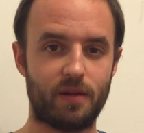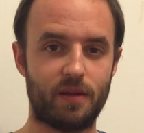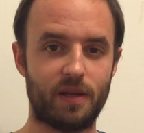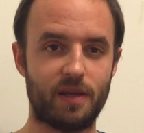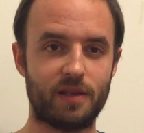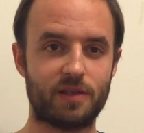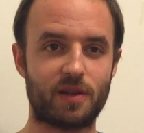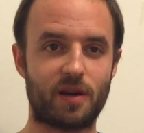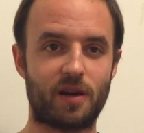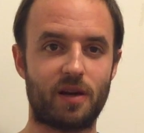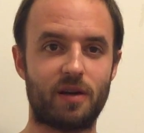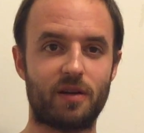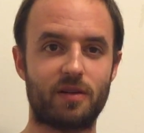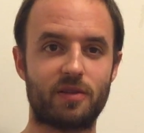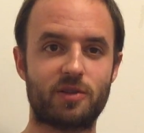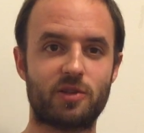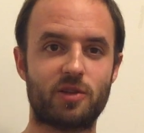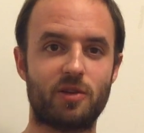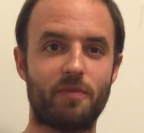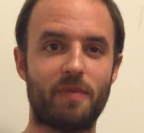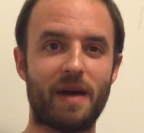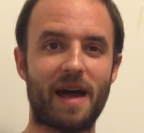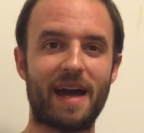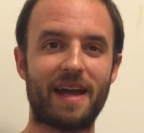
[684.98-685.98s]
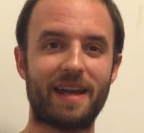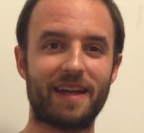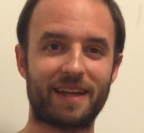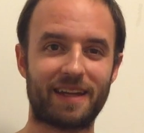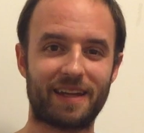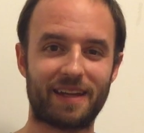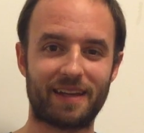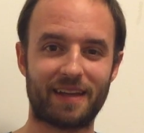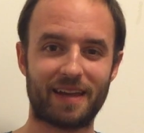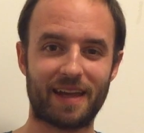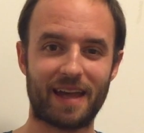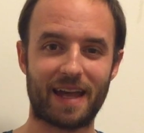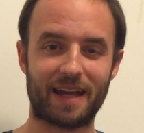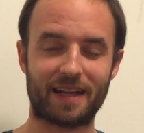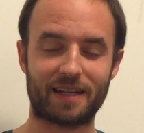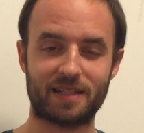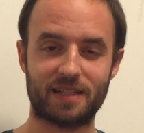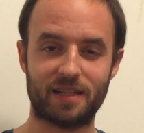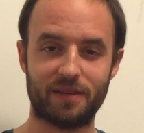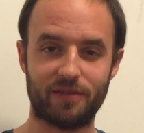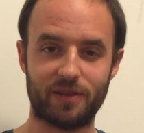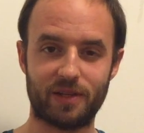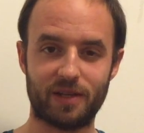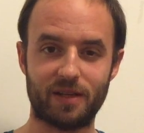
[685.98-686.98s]
These are somatic
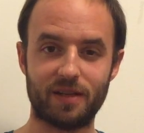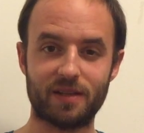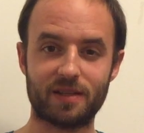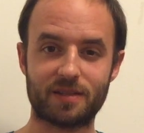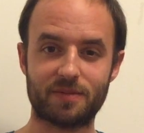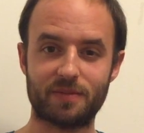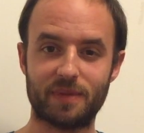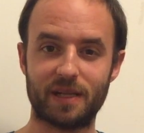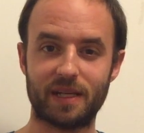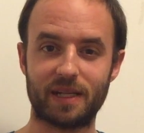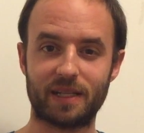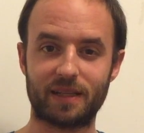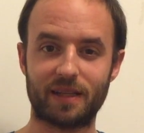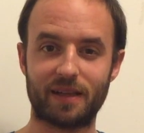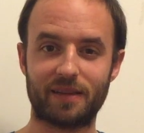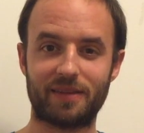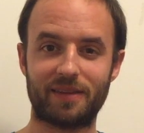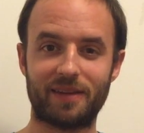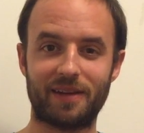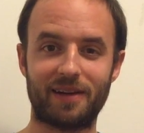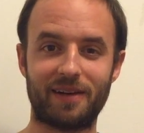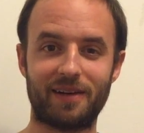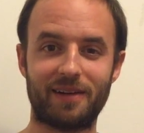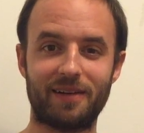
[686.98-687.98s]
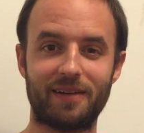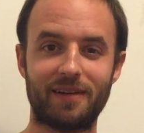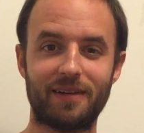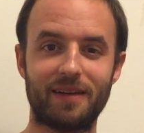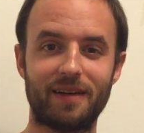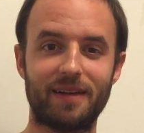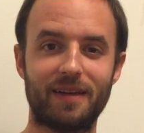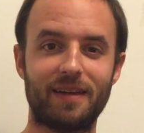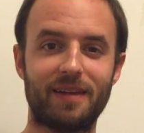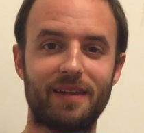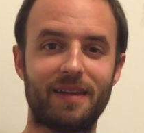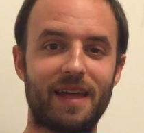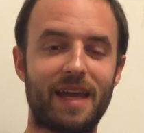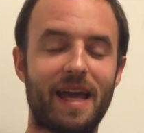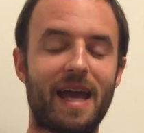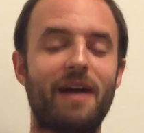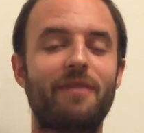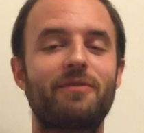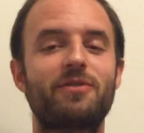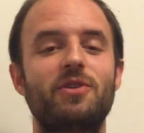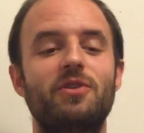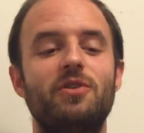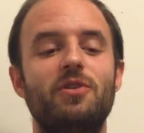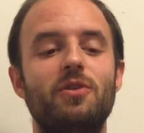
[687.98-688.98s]
activities, meaning that they
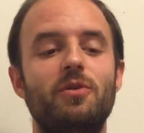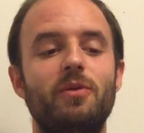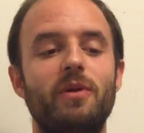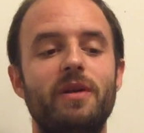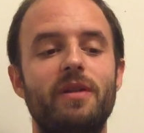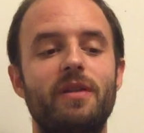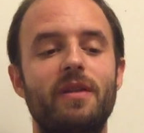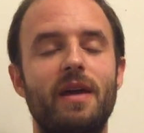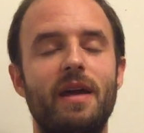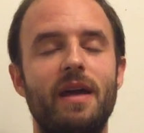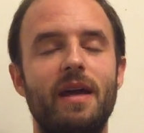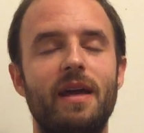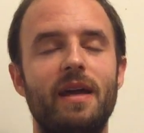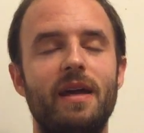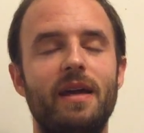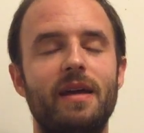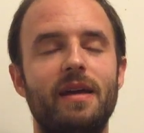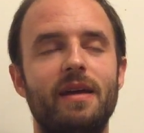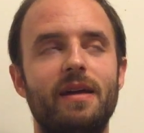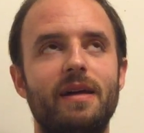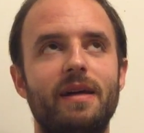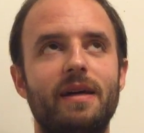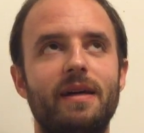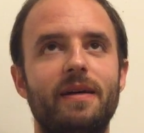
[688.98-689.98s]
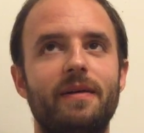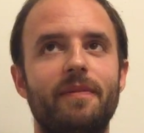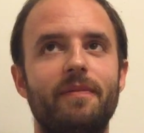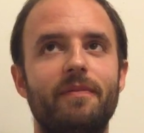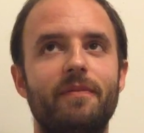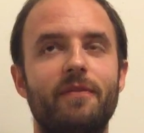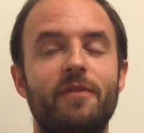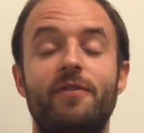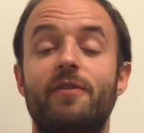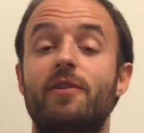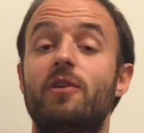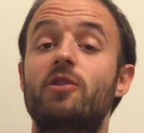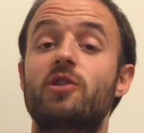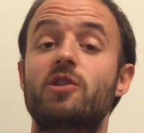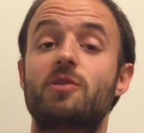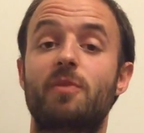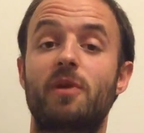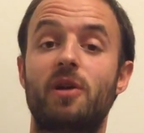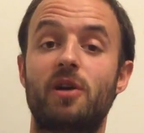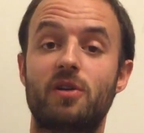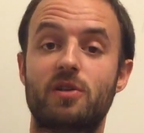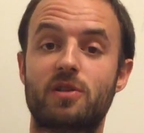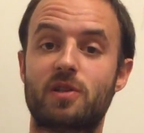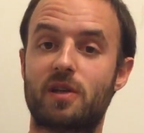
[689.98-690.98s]
have to do with a
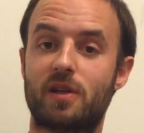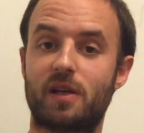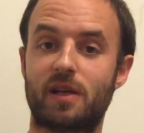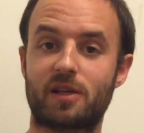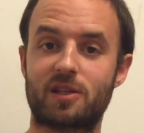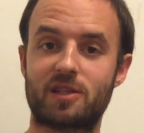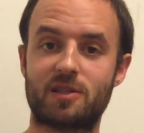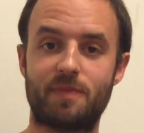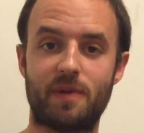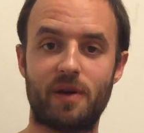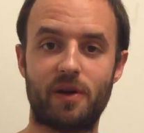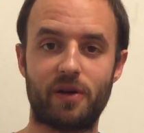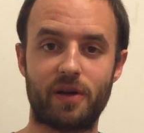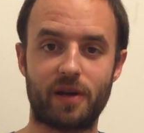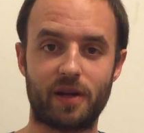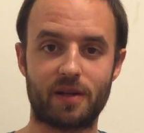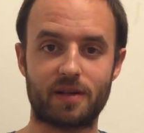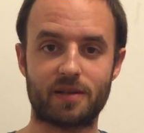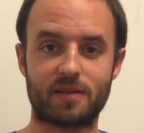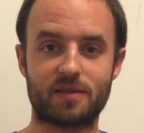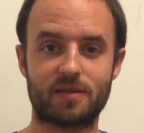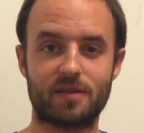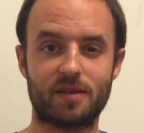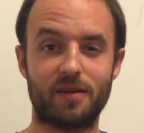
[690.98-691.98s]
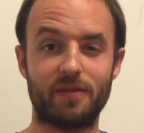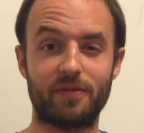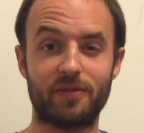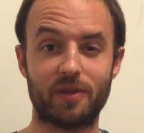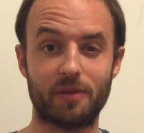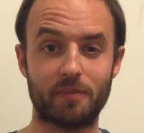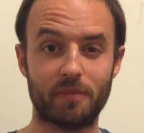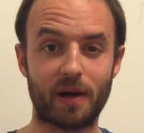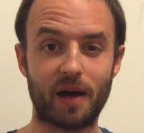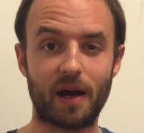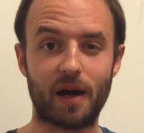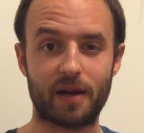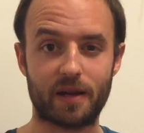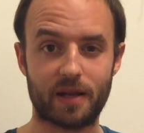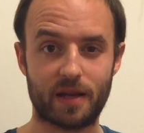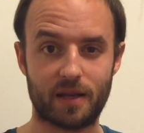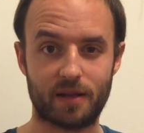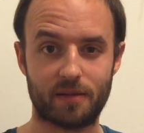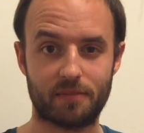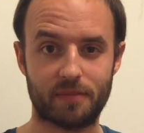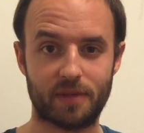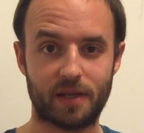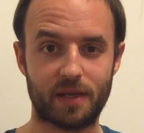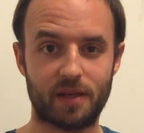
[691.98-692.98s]
first-person experience of the
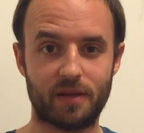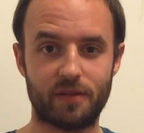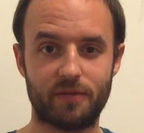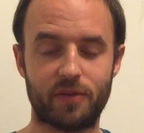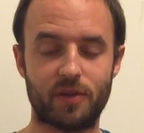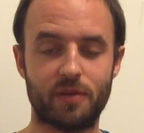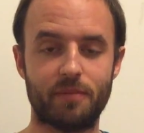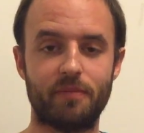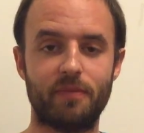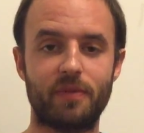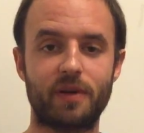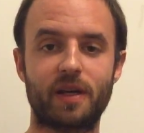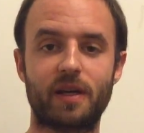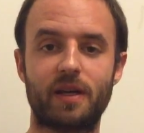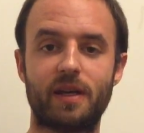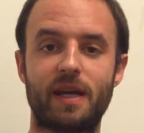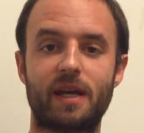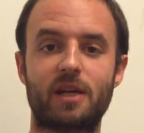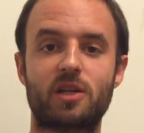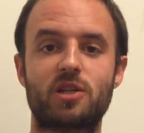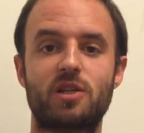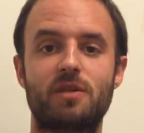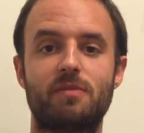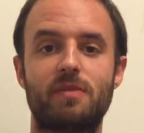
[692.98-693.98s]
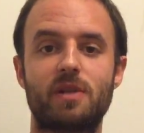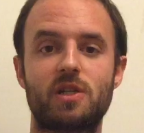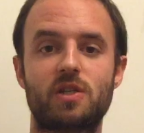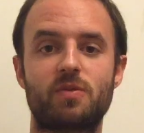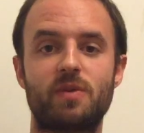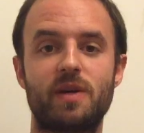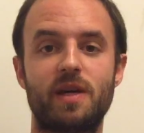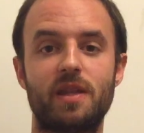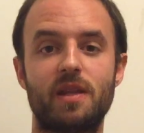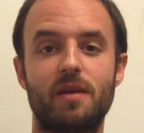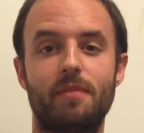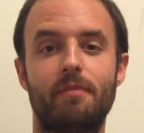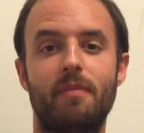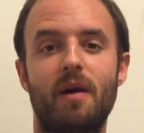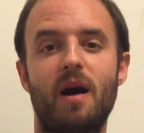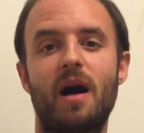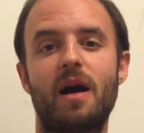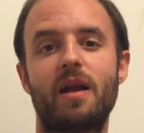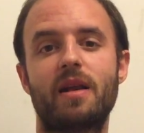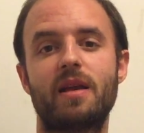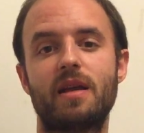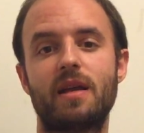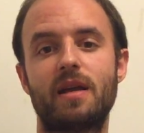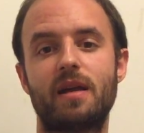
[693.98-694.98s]
body and of the connection between the
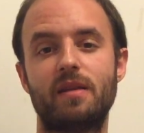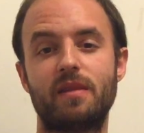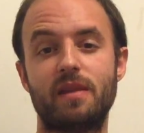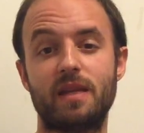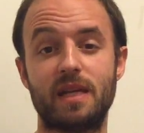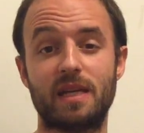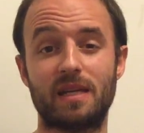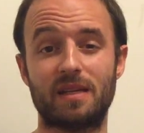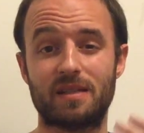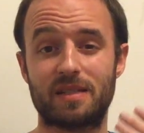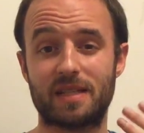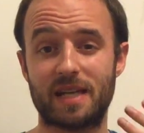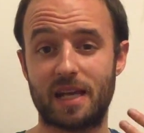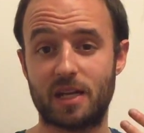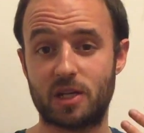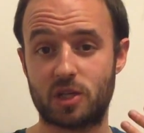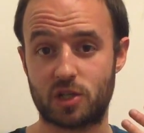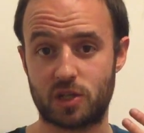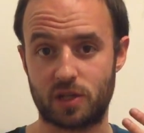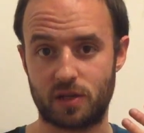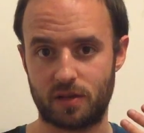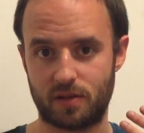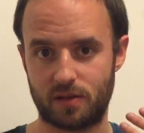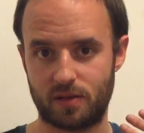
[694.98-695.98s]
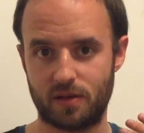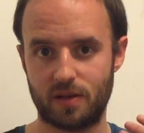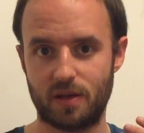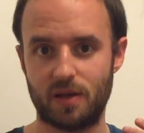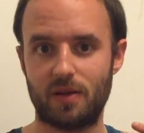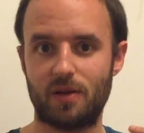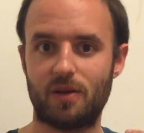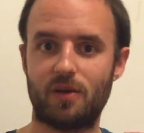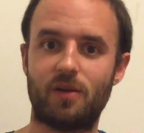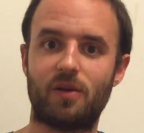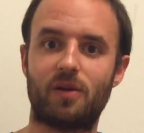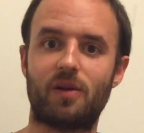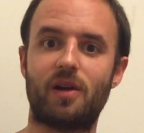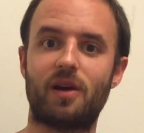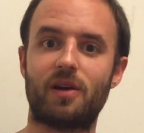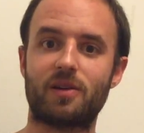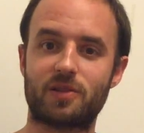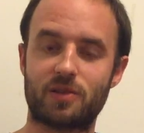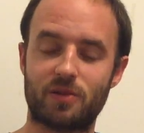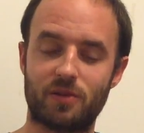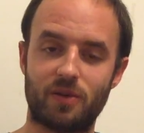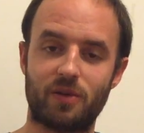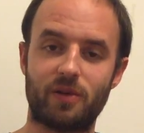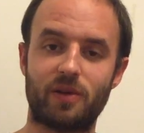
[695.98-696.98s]
body and the intention, or
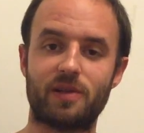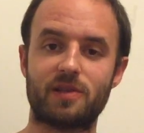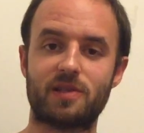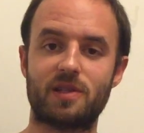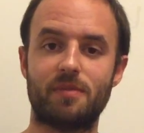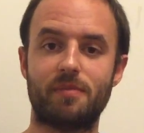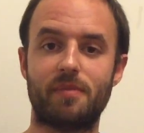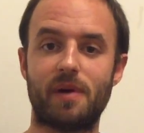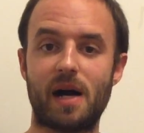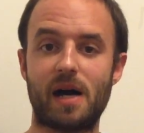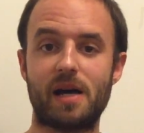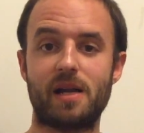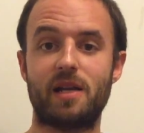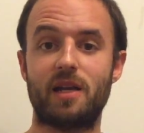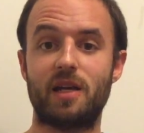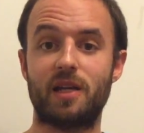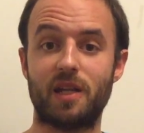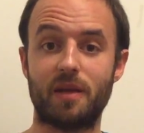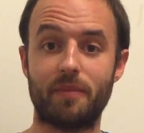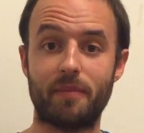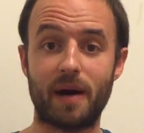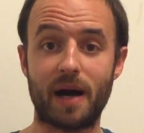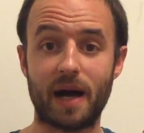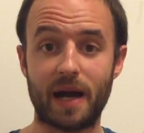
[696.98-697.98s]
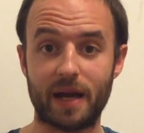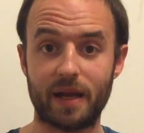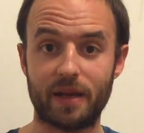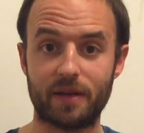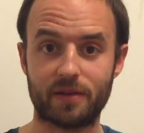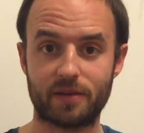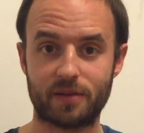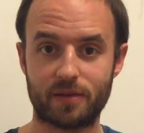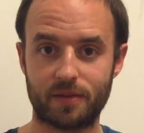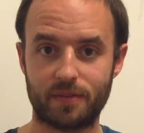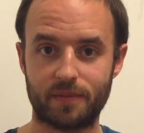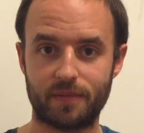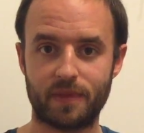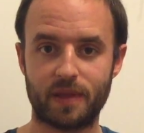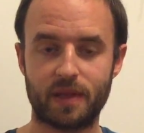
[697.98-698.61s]
also known as the body and the mind.